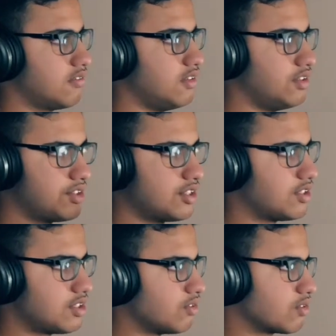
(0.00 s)
It's
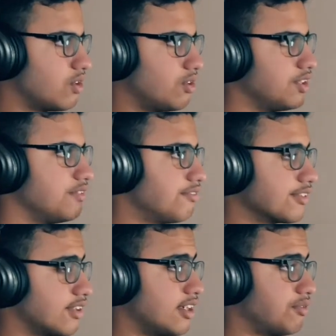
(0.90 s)
still called
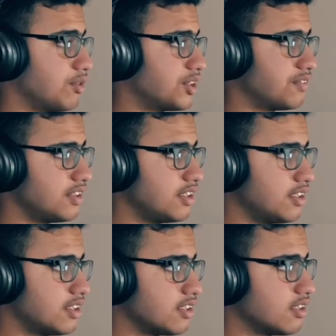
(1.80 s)
Infograph watch
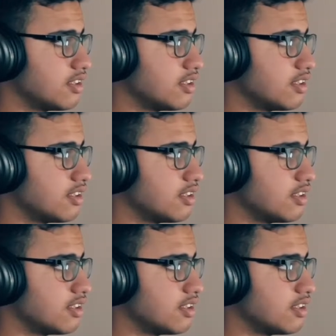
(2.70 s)
face.